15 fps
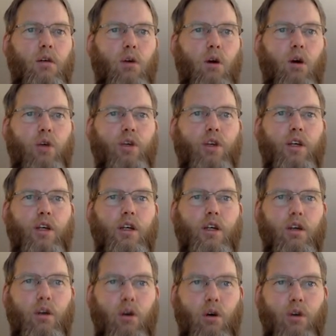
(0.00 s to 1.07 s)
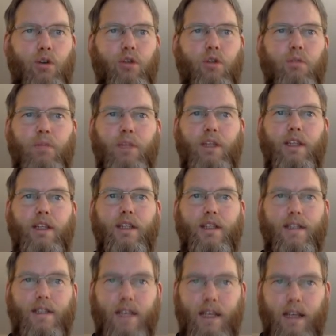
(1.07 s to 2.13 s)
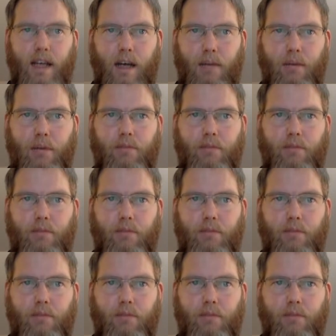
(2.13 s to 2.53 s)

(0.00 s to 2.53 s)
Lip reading: audio MIDI setup,